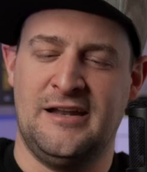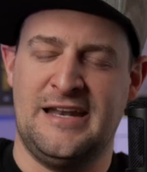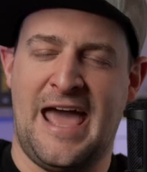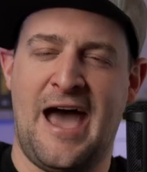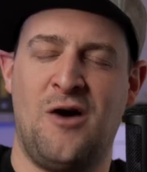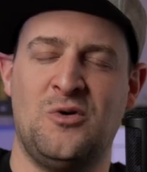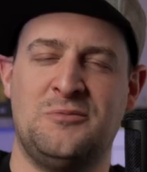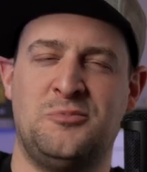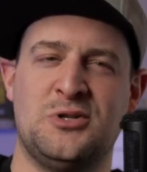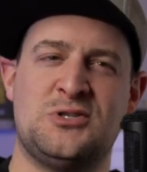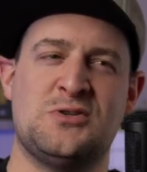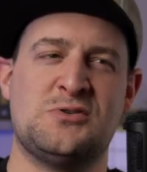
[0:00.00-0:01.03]
now it
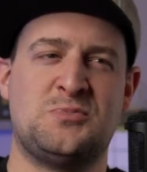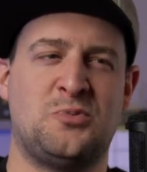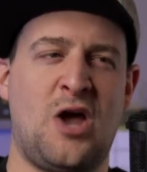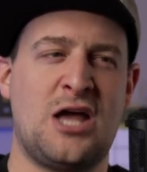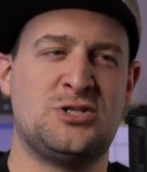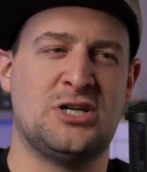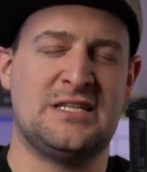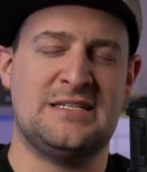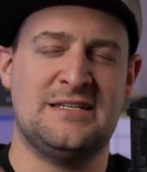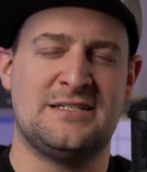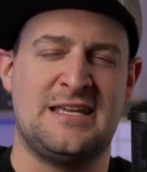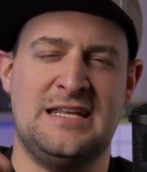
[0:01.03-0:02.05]
puts those
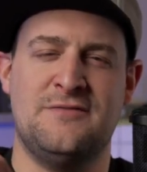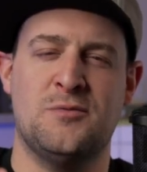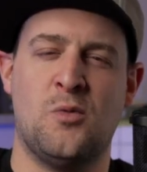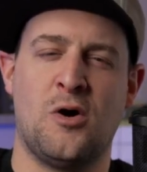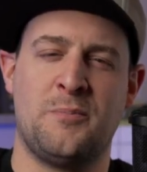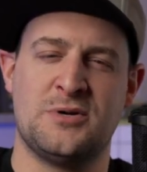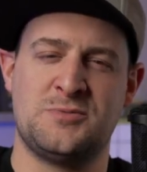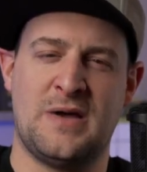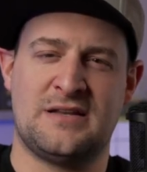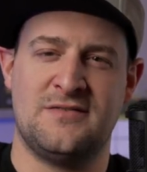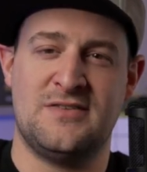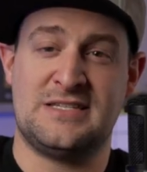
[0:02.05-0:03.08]
projects in even more
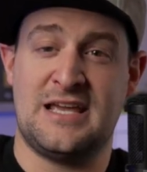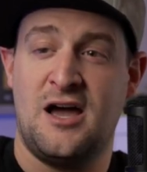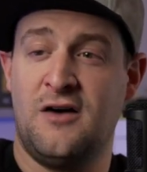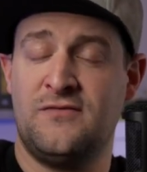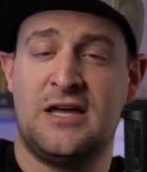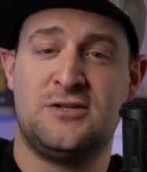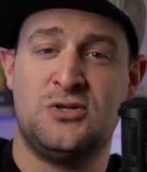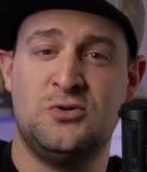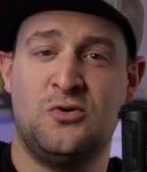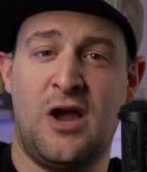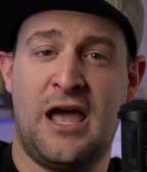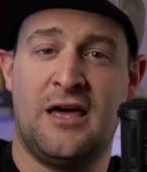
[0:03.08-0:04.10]
perspective to say, of that
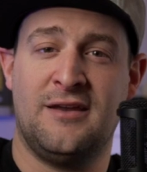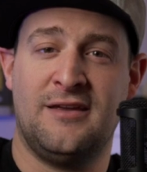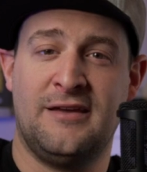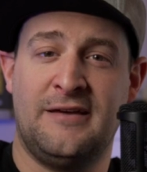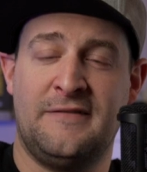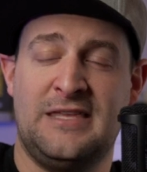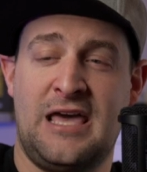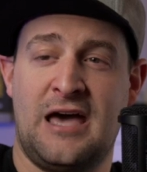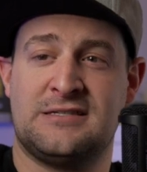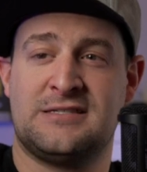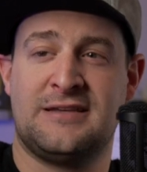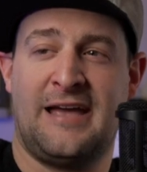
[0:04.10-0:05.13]
two grand,
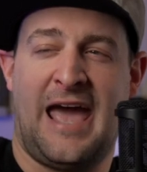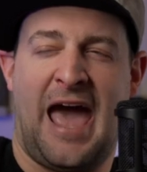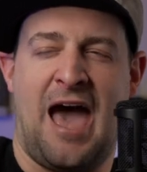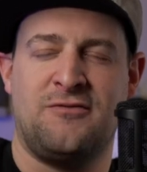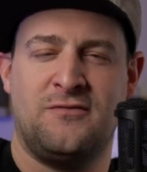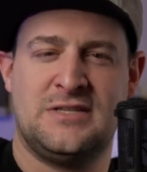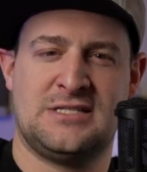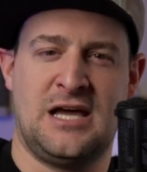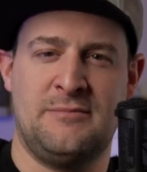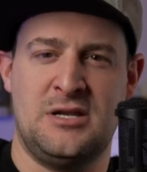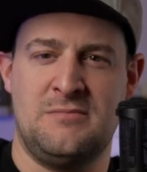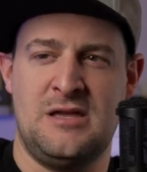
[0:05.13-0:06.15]
yes, half of it's
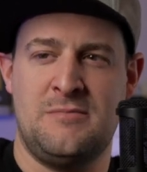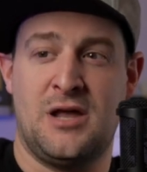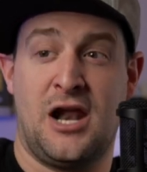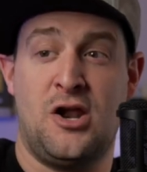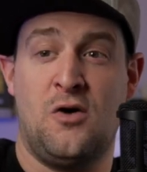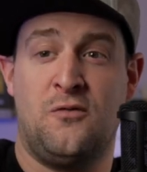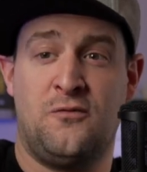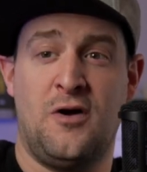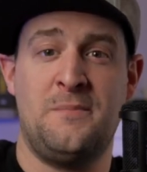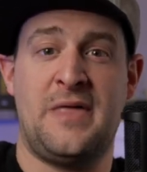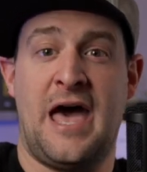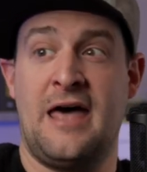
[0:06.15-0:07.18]
coming to me, but I know
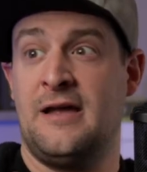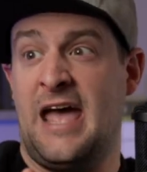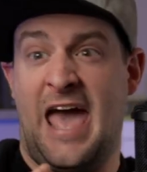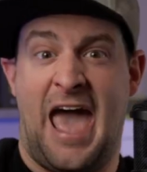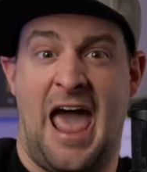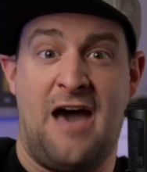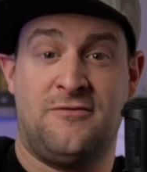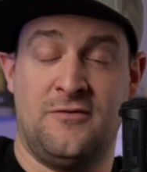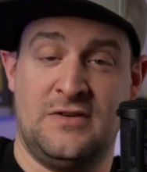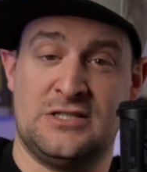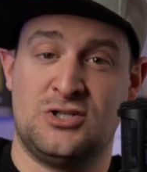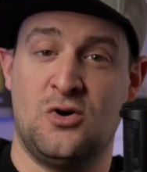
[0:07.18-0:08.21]
from that, half
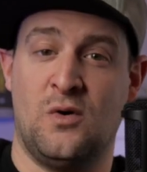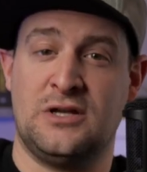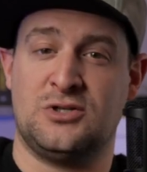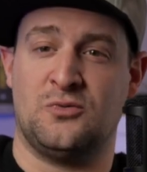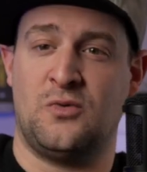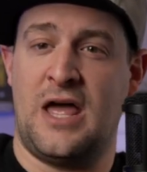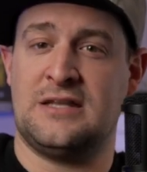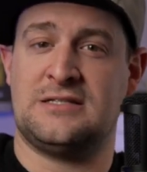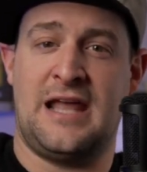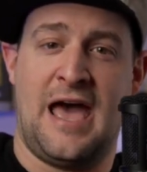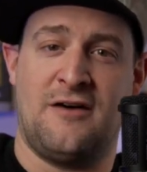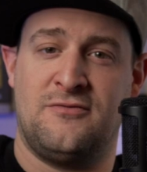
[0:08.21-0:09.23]
of it's going to rent
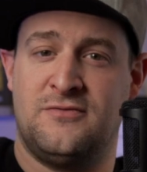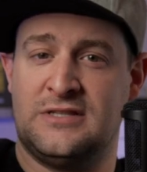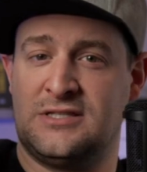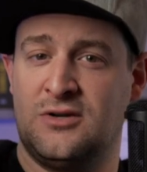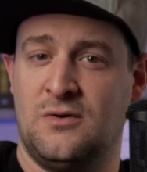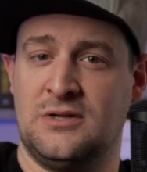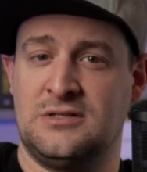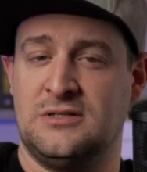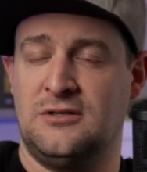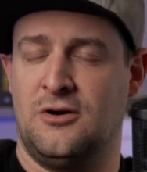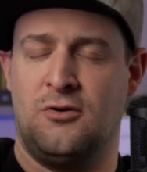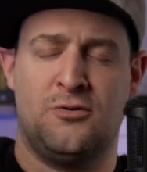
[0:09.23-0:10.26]
and half of it's going to,
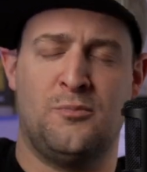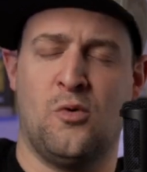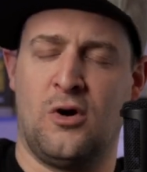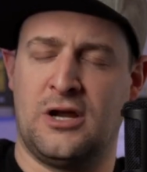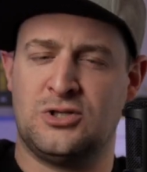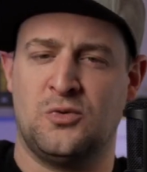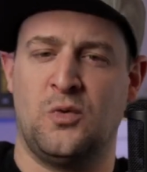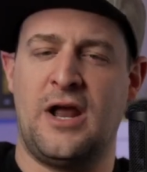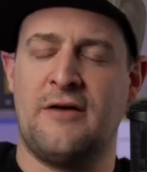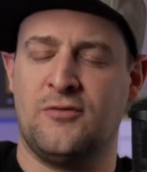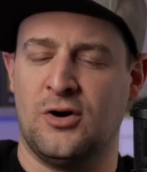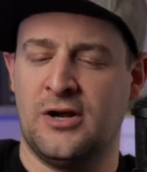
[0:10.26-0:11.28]
you know, or mortgage or
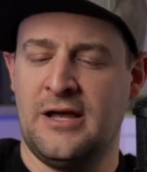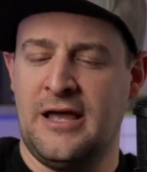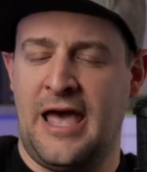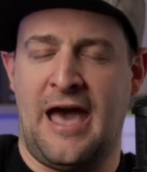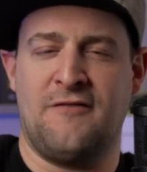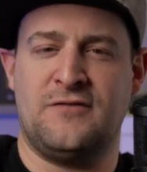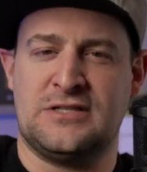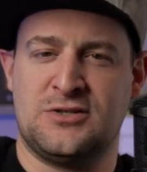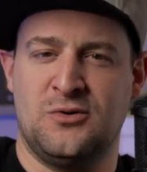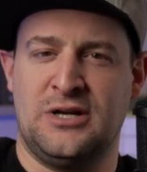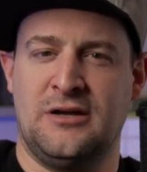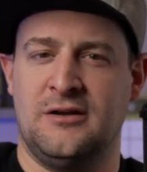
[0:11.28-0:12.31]
whatever, half of it's
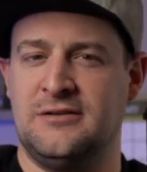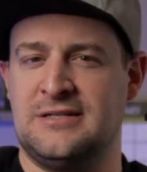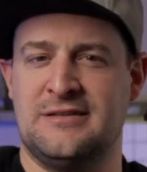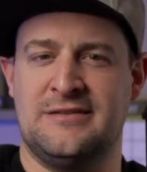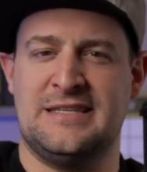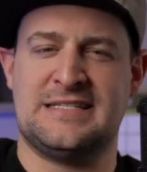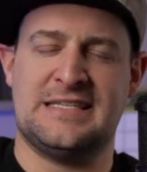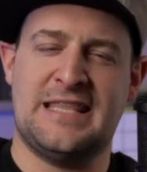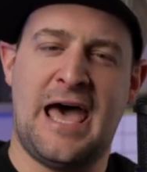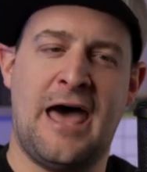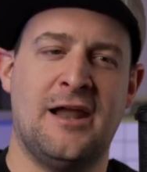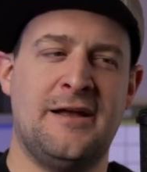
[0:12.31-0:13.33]
going to, to this and
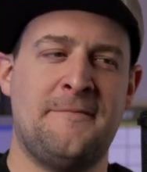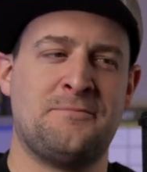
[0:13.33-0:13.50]
that.